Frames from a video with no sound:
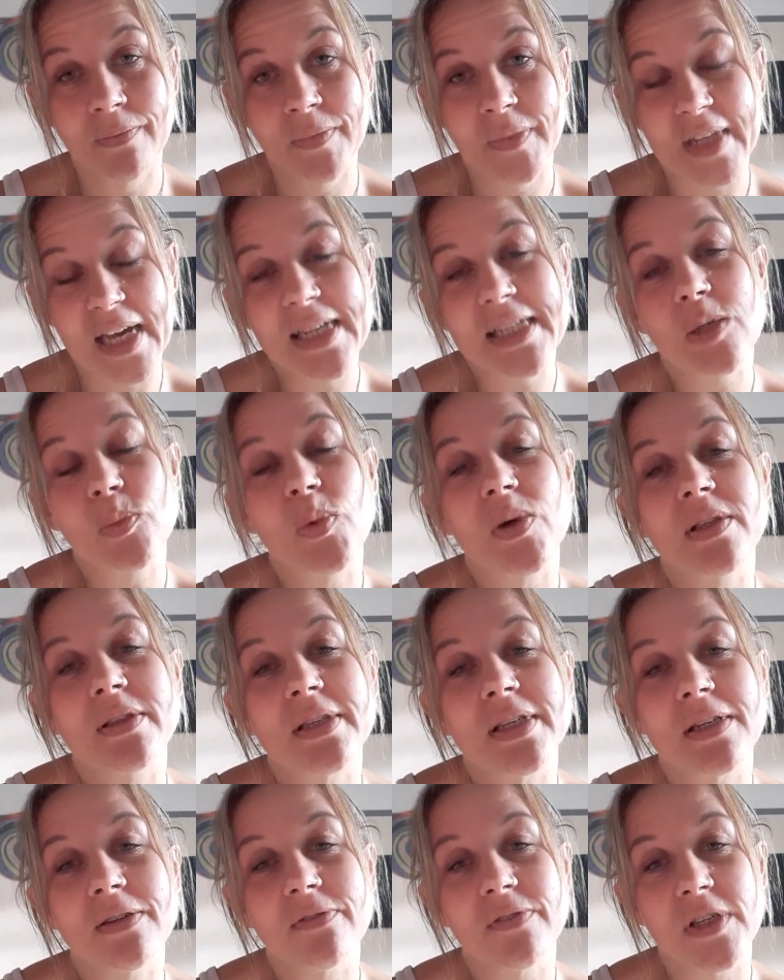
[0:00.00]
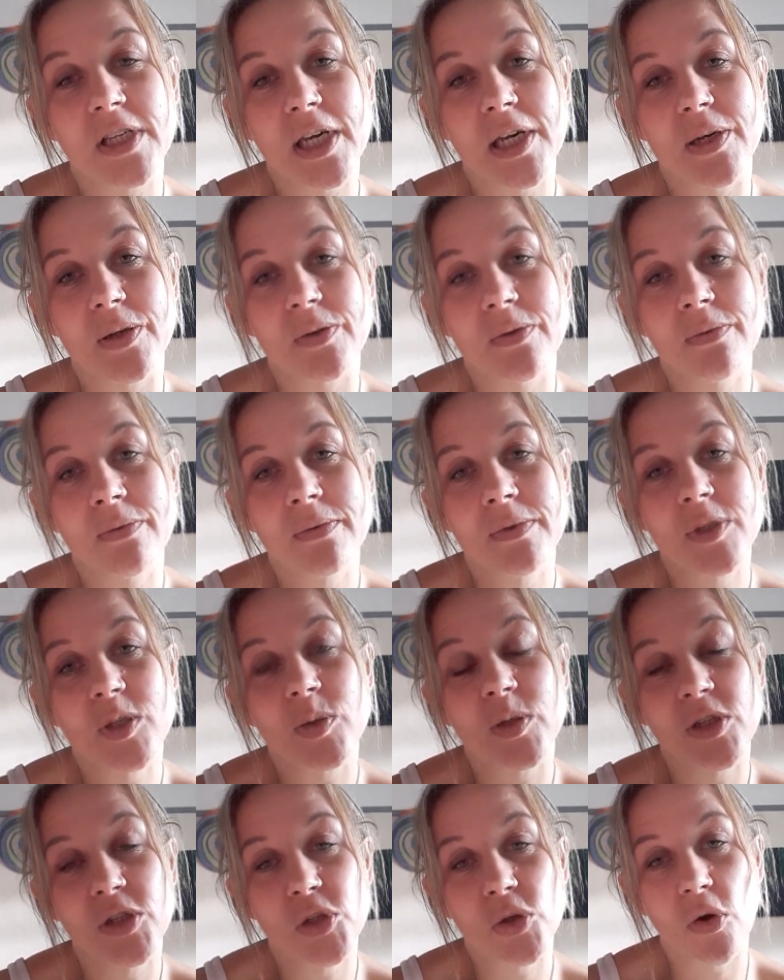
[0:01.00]
They did one thing for you
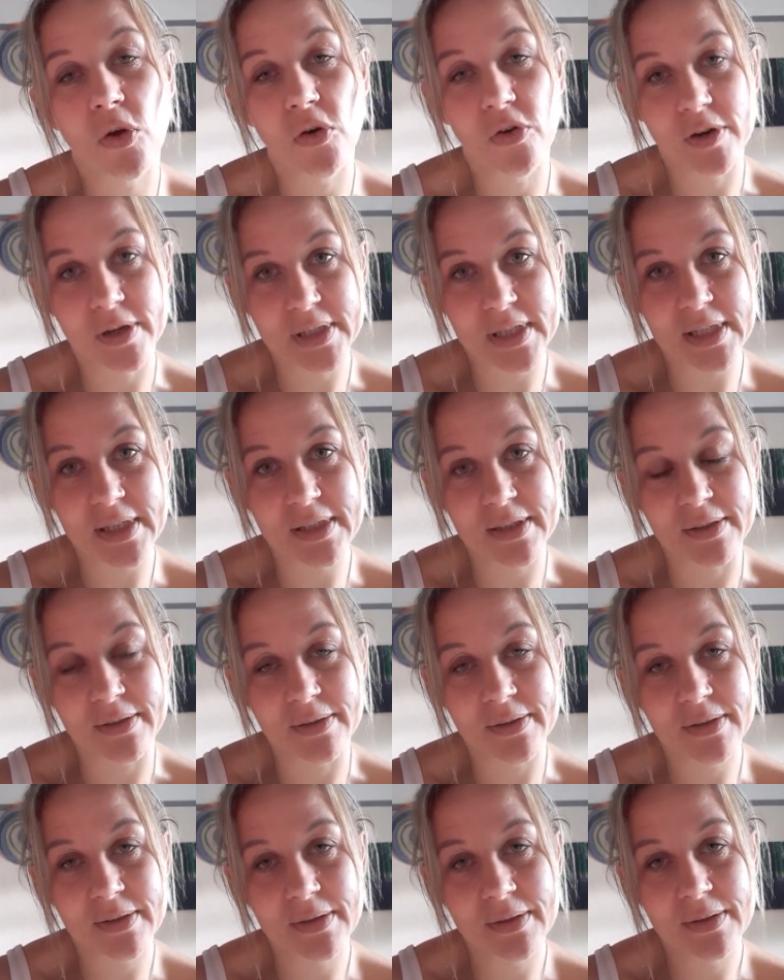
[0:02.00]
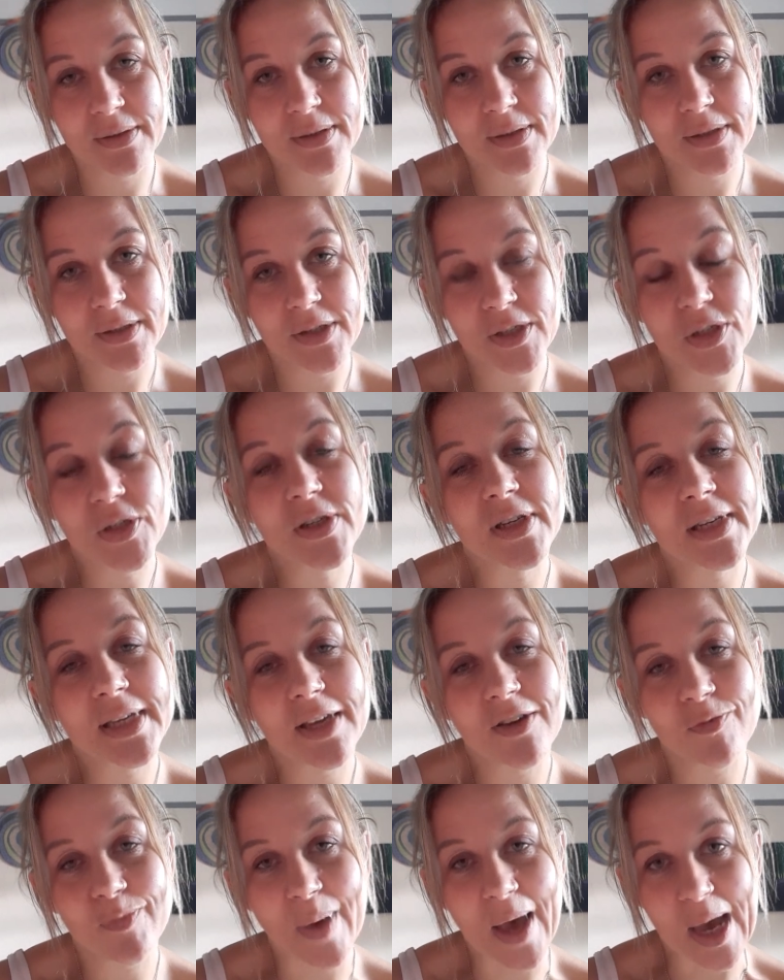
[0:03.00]
to ensure your existence. You can
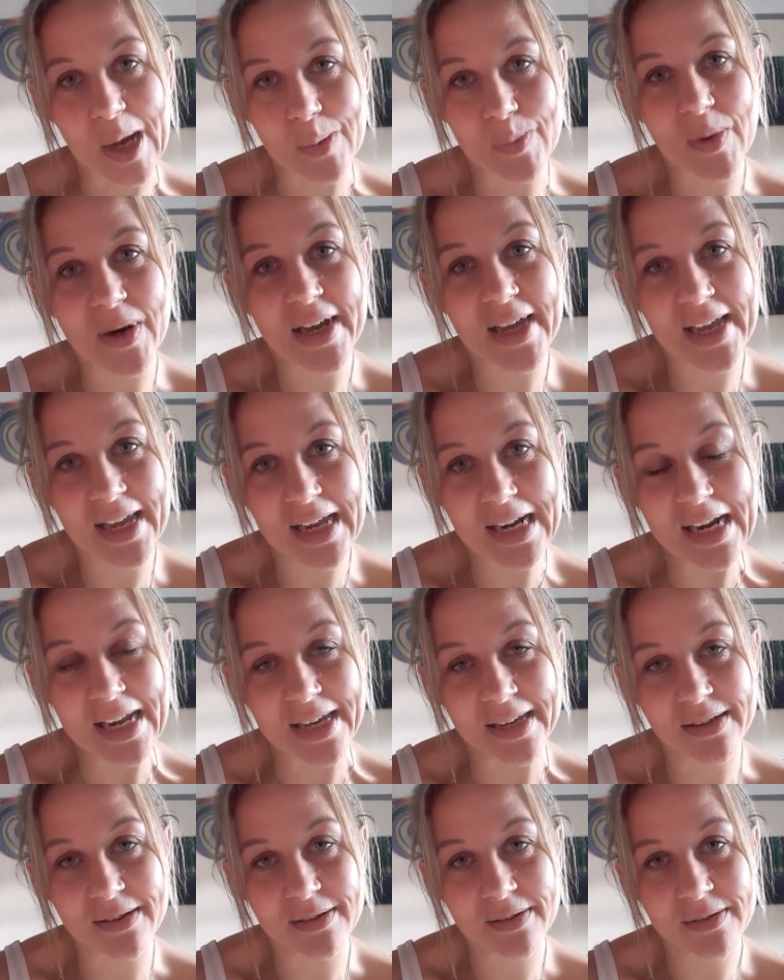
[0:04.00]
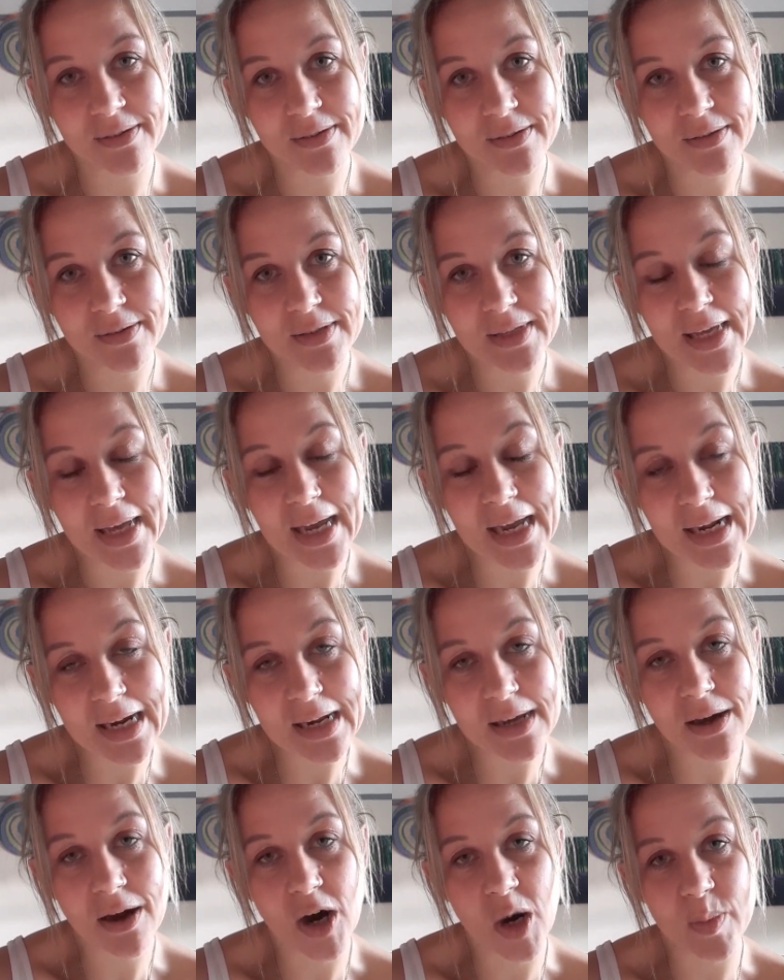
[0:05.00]
give back by healing
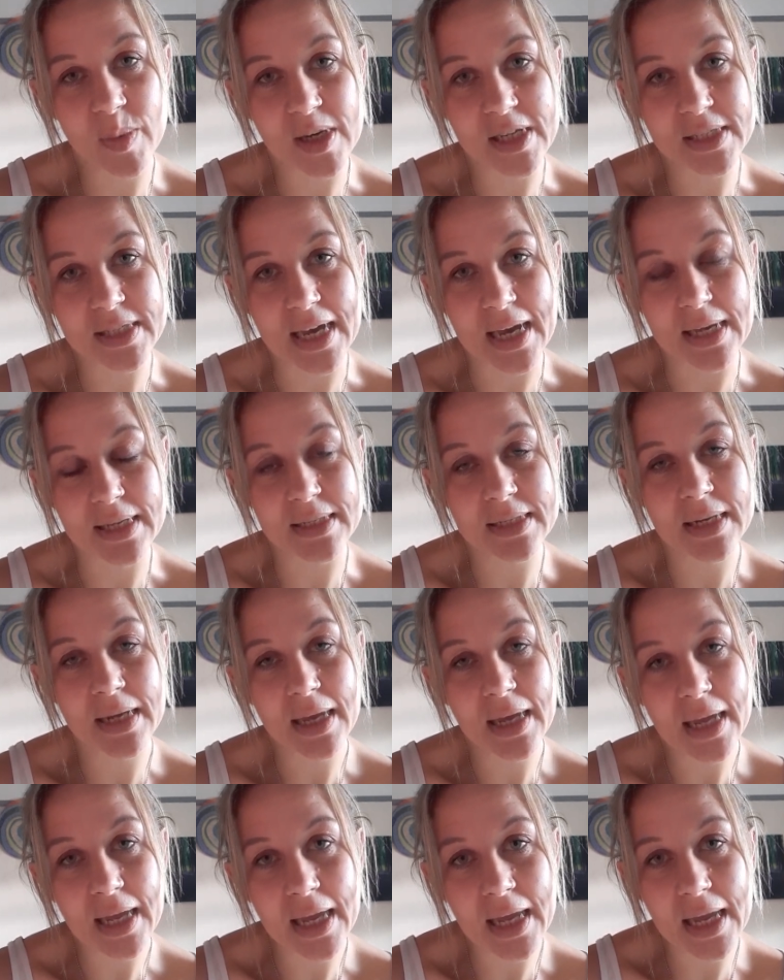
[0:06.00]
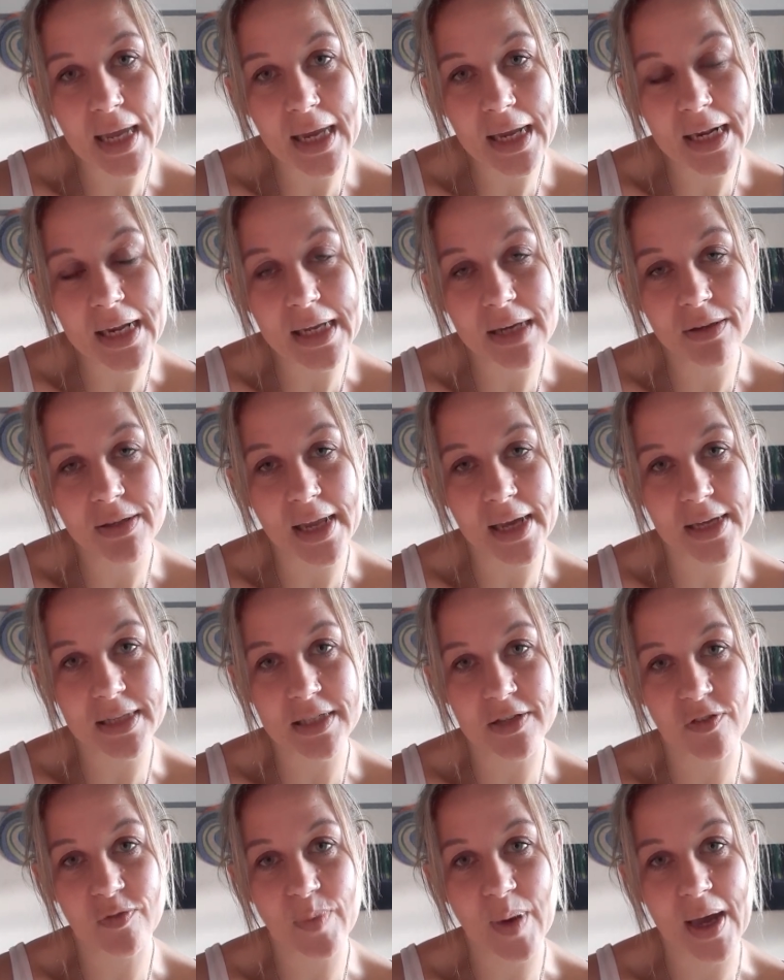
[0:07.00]
karmic debts, healing
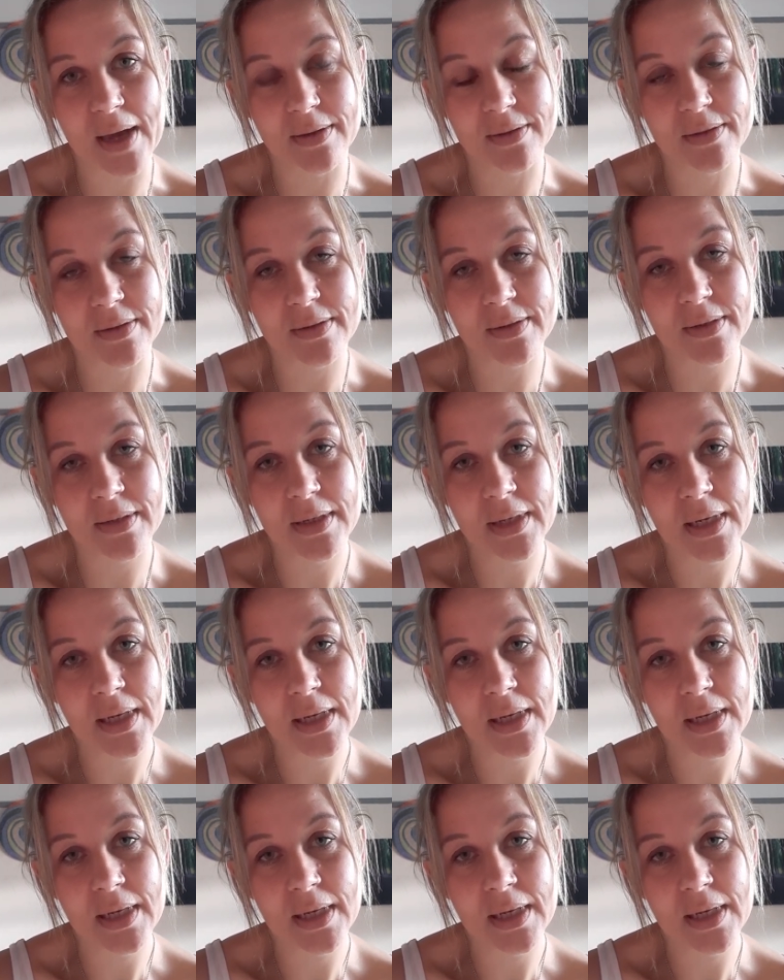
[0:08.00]
negative patterns,